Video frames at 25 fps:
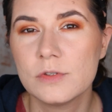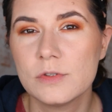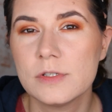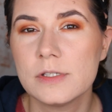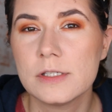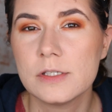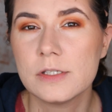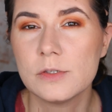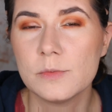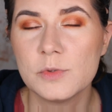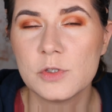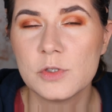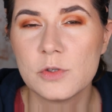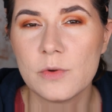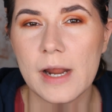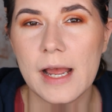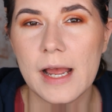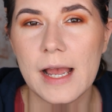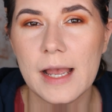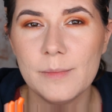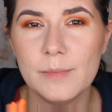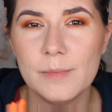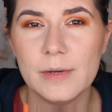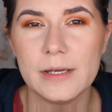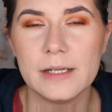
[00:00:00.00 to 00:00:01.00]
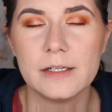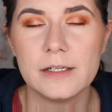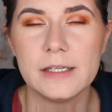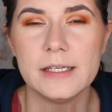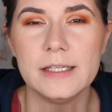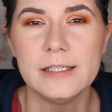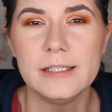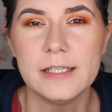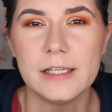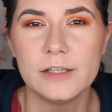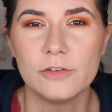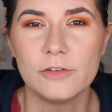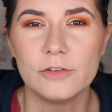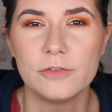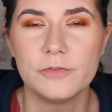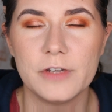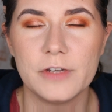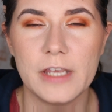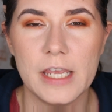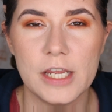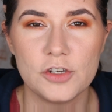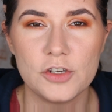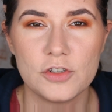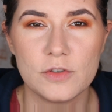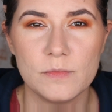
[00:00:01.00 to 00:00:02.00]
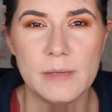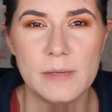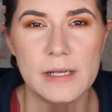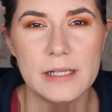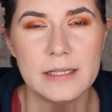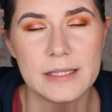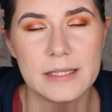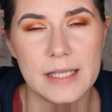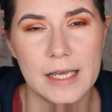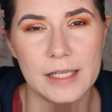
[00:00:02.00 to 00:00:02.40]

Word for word: Subscribe and hit that notification bell.